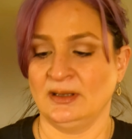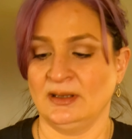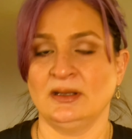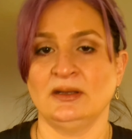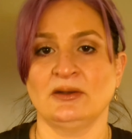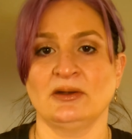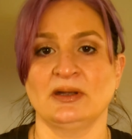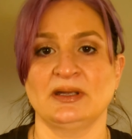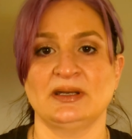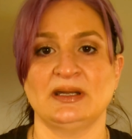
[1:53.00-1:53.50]

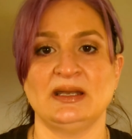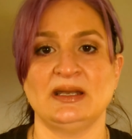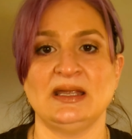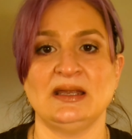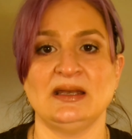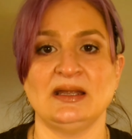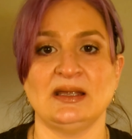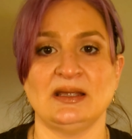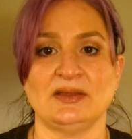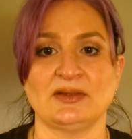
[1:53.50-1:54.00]
You're gonna
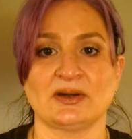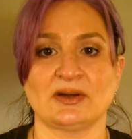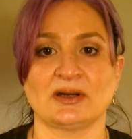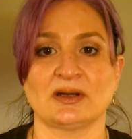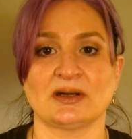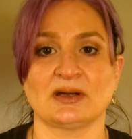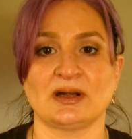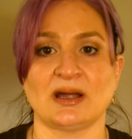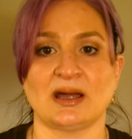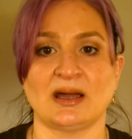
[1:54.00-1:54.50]
need
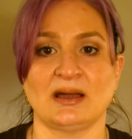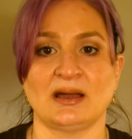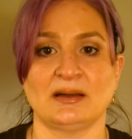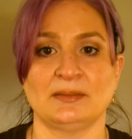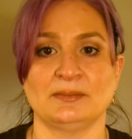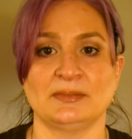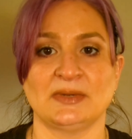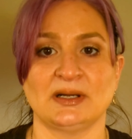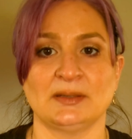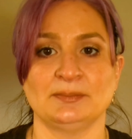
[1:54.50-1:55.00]
either
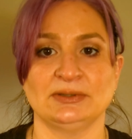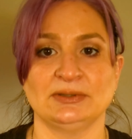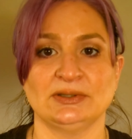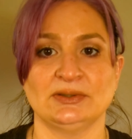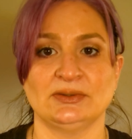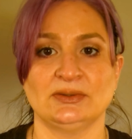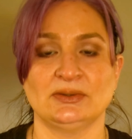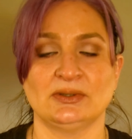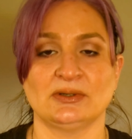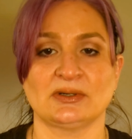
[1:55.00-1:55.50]
a
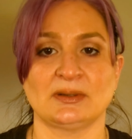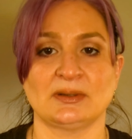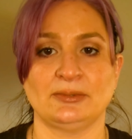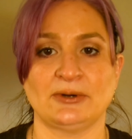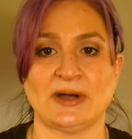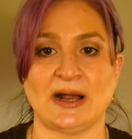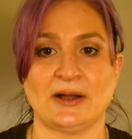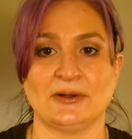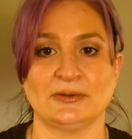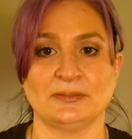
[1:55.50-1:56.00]
blue or a
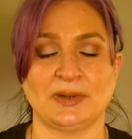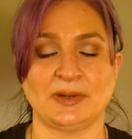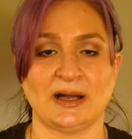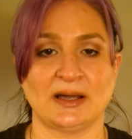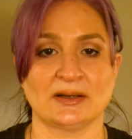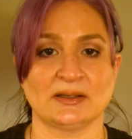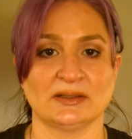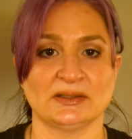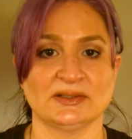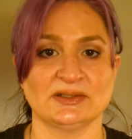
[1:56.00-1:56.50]
brown
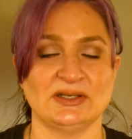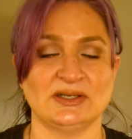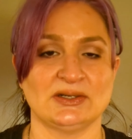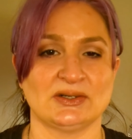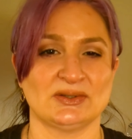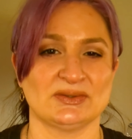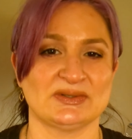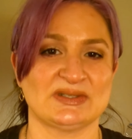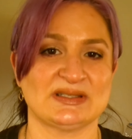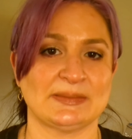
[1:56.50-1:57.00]
bottle, you
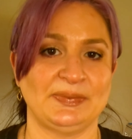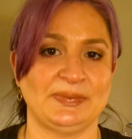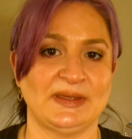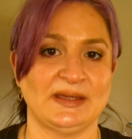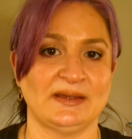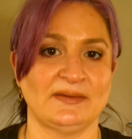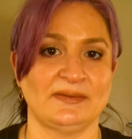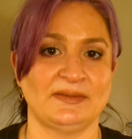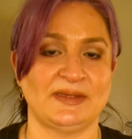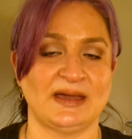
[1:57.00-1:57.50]
know,
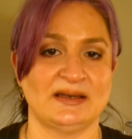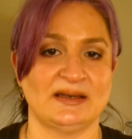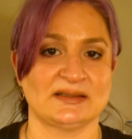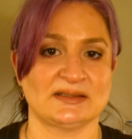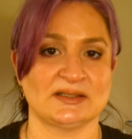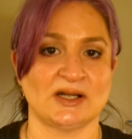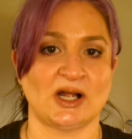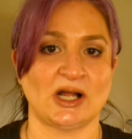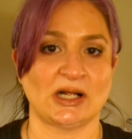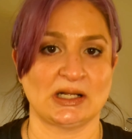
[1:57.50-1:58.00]
something that is
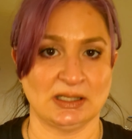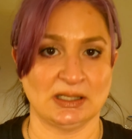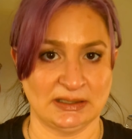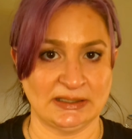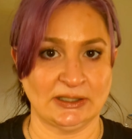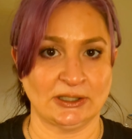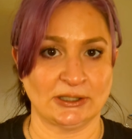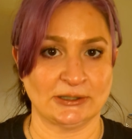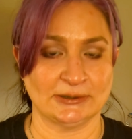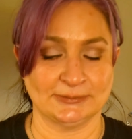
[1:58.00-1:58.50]
not
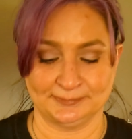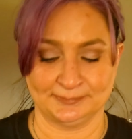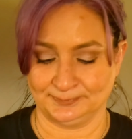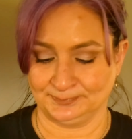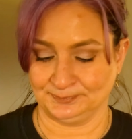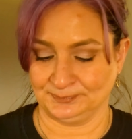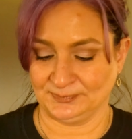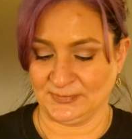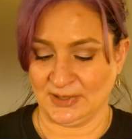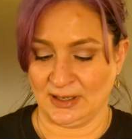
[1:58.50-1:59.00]
clear.
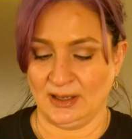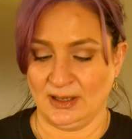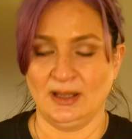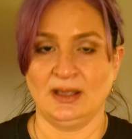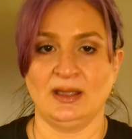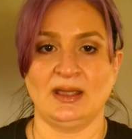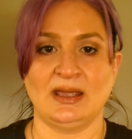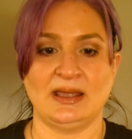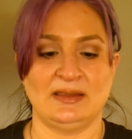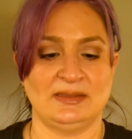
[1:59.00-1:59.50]

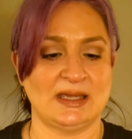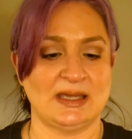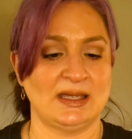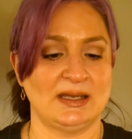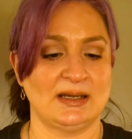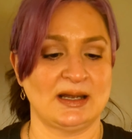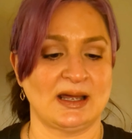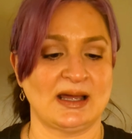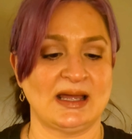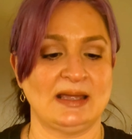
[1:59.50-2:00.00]
And
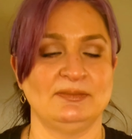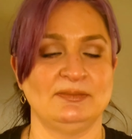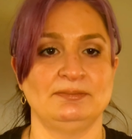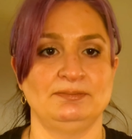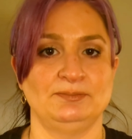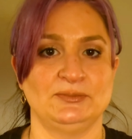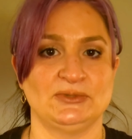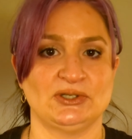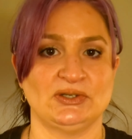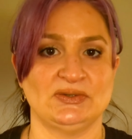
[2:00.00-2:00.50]
then I'm
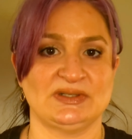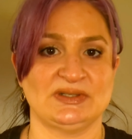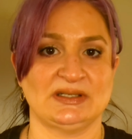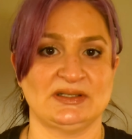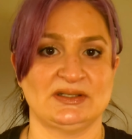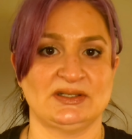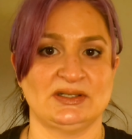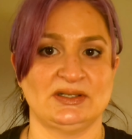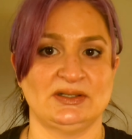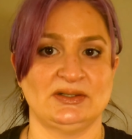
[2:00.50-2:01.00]
choosing
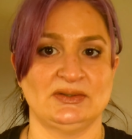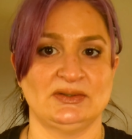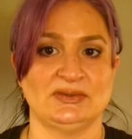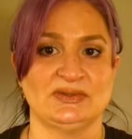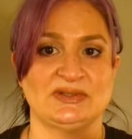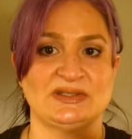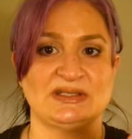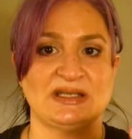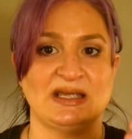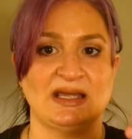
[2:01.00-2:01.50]
to
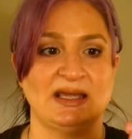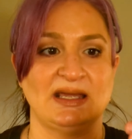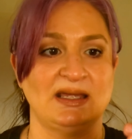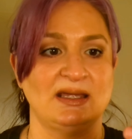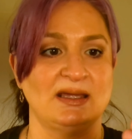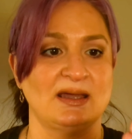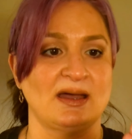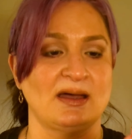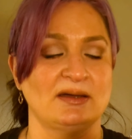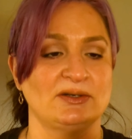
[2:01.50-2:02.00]
use a